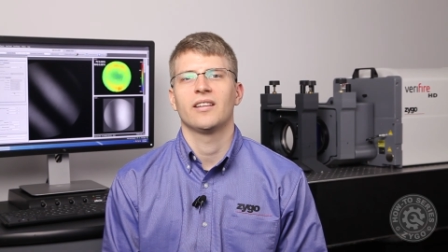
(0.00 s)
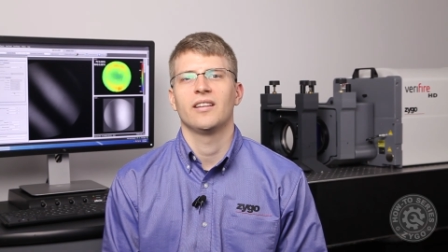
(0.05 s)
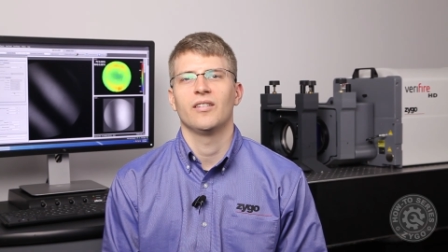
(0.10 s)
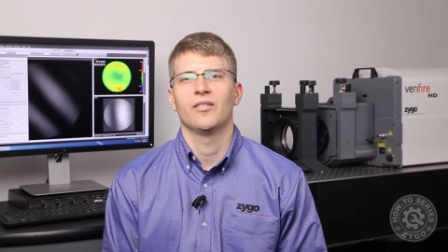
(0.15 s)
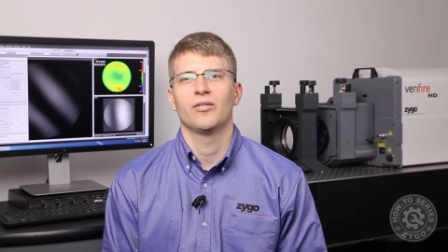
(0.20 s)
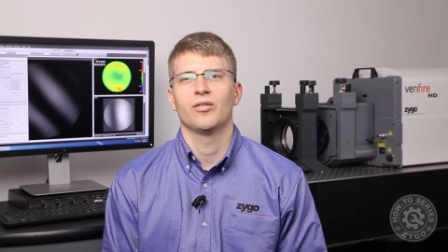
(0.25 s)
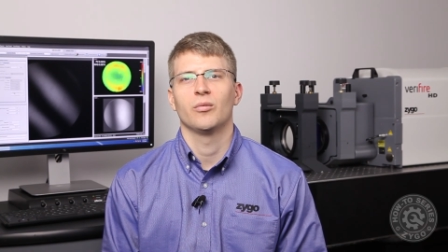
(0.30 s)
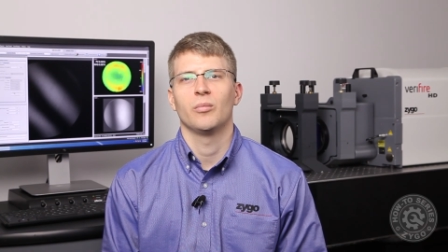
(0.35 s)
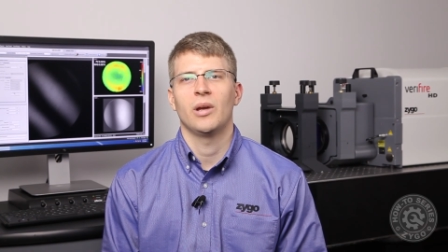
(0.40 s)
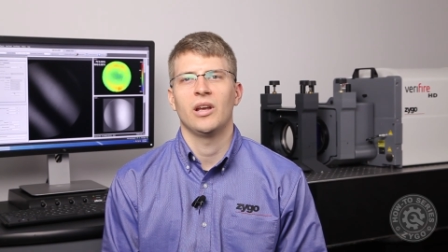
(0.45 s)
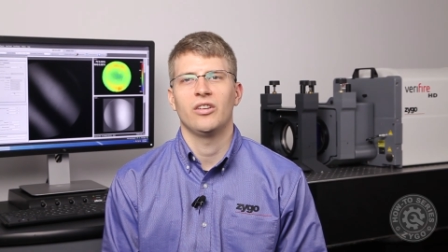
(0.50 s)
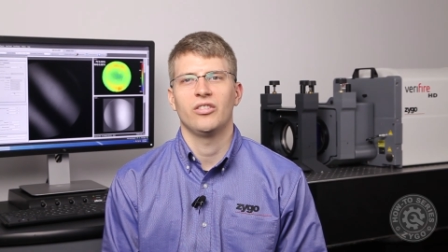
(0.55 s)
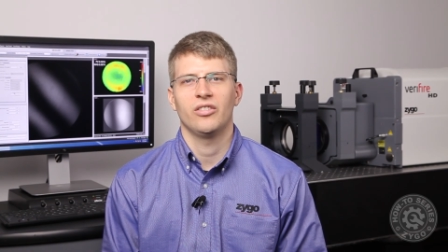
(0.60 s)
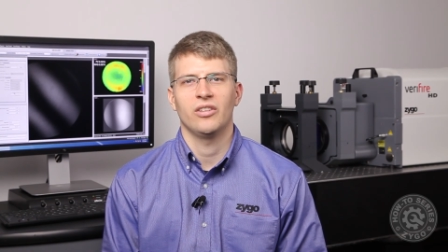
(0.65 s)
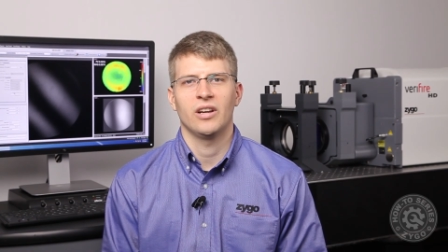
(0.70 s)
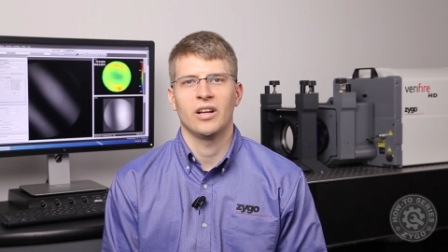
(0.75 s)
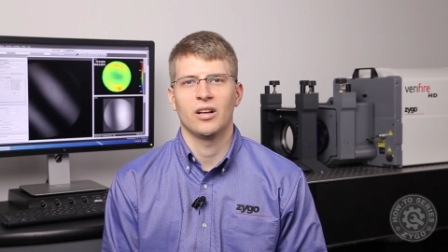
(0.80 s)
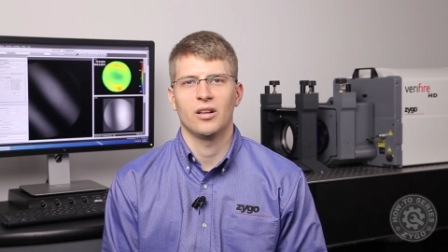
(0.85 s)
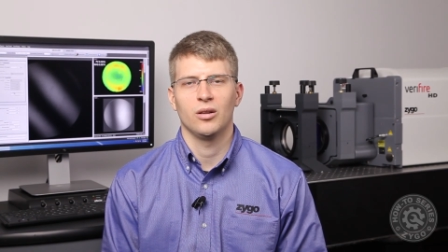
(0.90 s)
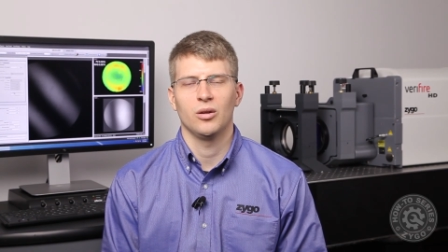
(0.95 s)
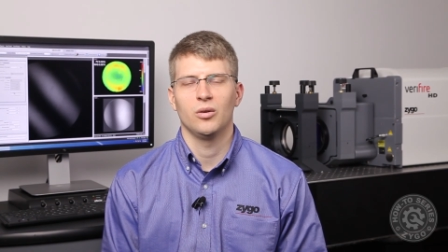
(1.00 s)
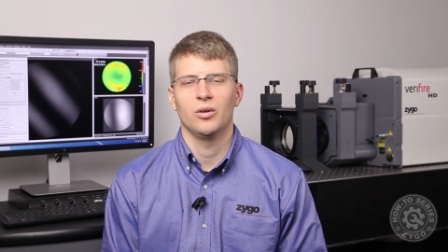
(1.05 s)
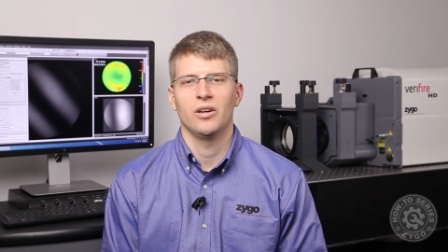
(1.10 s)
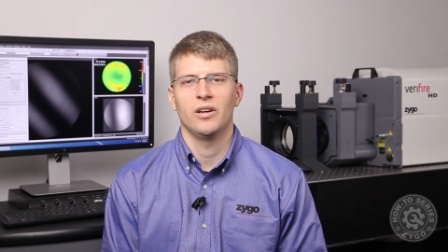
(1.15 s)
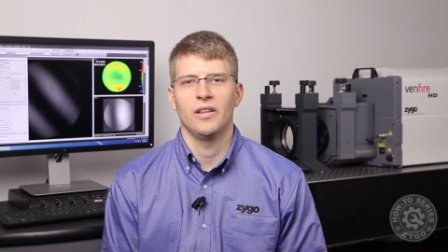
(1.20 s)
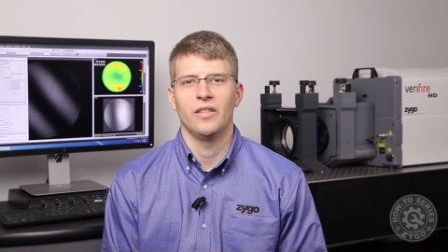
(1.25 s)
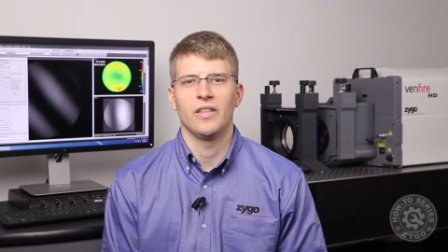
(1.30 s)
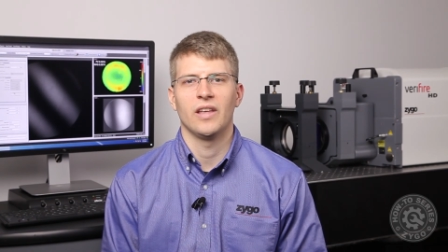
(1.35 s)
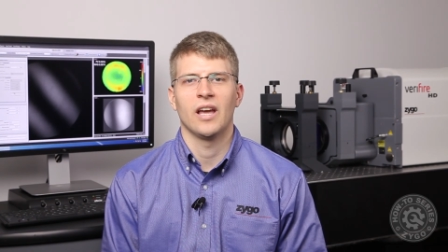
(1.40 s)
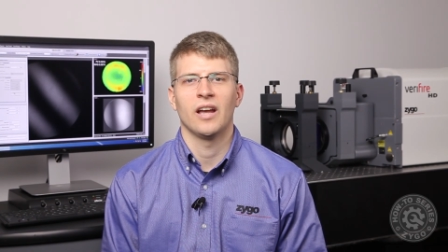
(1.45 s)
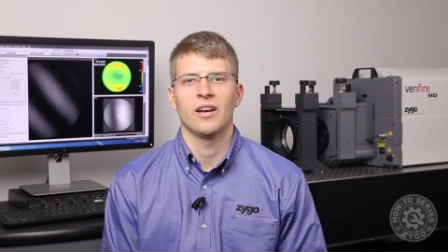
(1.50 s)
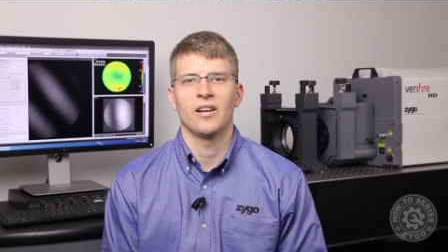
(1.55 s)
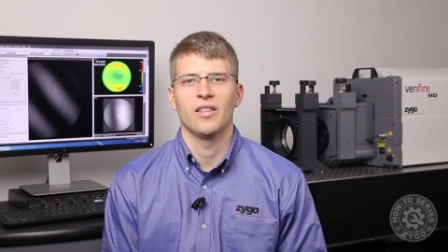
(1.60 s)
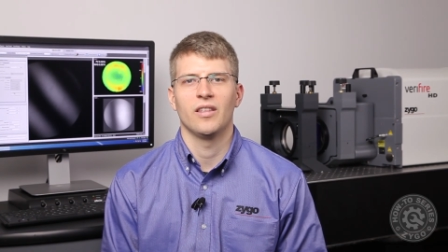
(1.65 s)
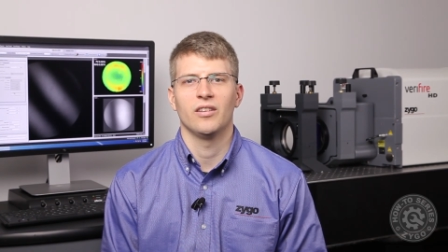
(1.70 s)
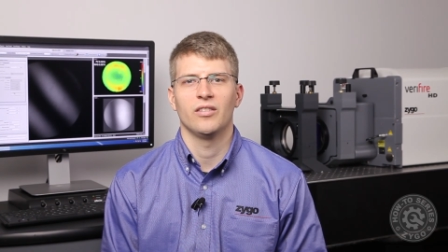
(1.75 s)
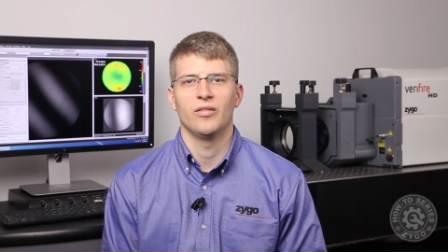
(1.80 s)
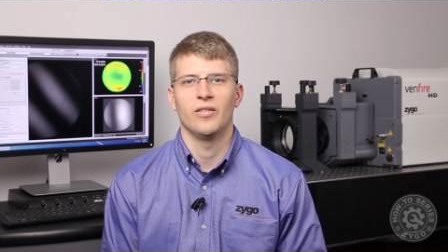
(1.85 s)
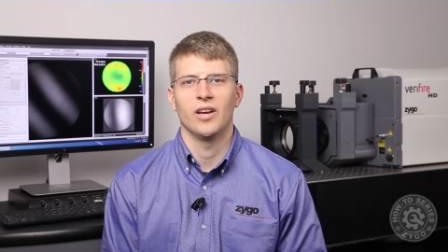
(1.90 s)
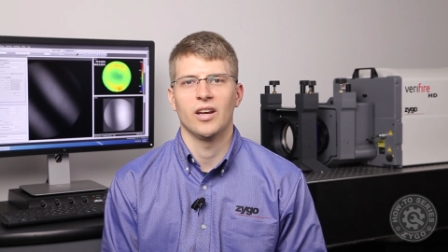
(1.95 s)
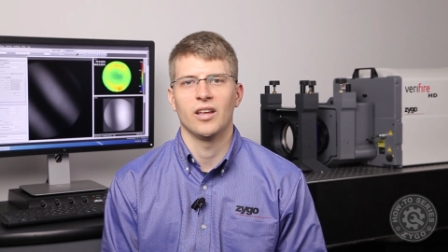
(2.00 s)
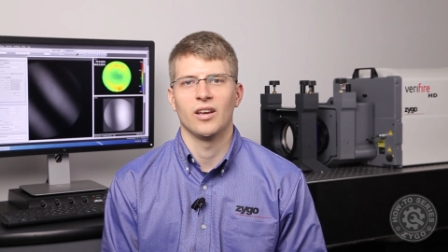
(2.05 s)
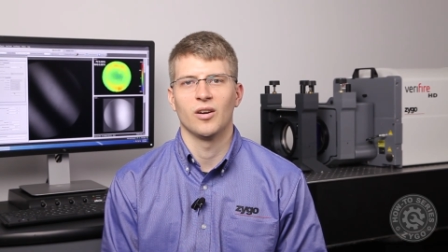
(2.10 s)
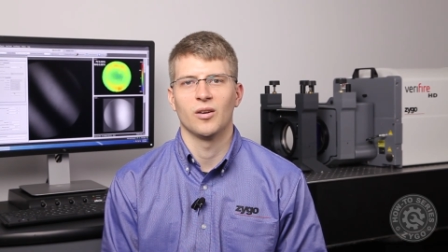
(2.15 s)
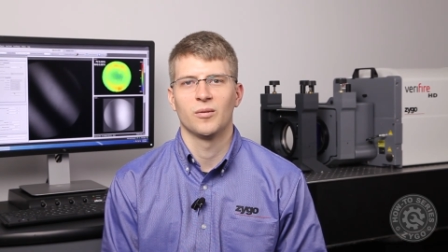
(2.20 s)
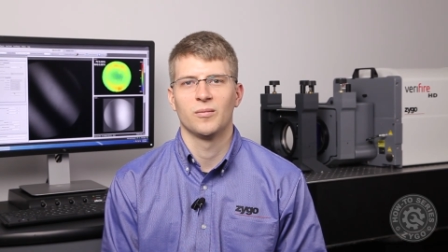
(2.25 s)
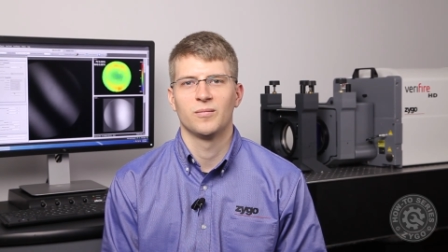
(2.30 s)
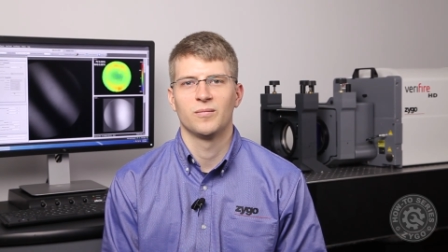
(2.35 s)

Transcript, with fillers: information included in the end of this video.